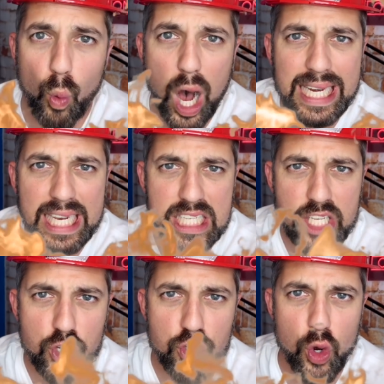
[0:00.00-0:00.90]
What is
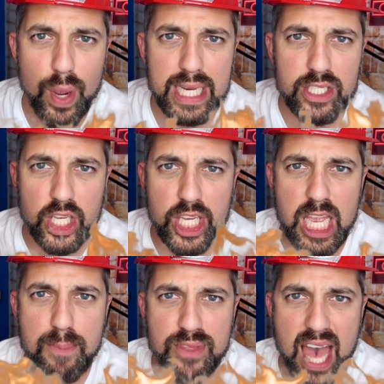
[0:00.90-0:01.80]
he doing to
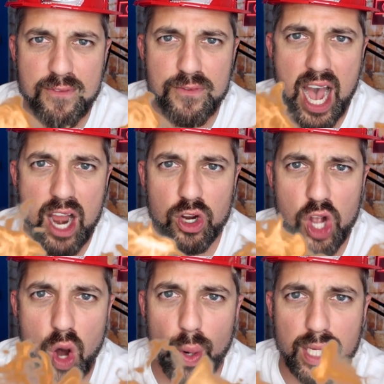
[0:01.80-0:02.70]
keep that fire
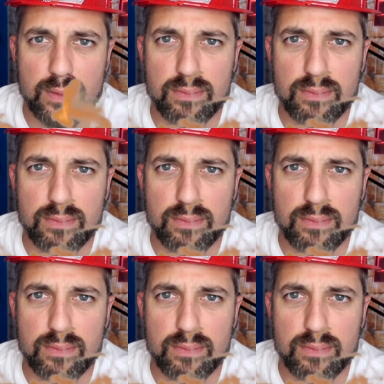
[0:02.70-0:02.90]
going?